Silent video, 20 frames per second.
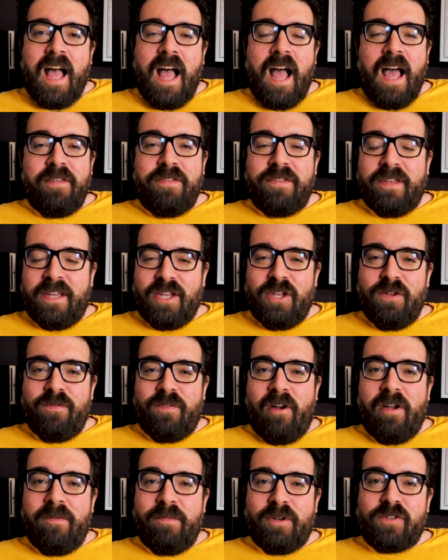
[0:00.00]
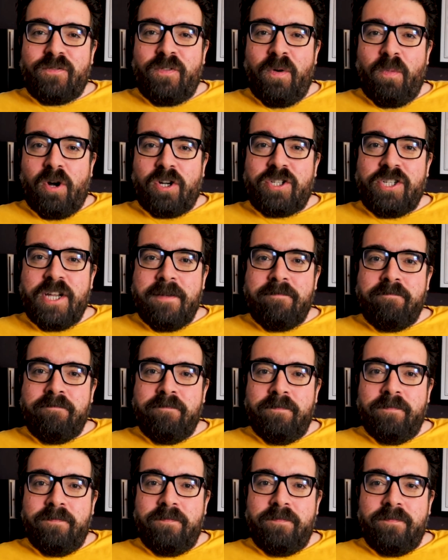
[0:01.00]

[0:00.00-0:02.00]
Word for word: And thank you very much for watching.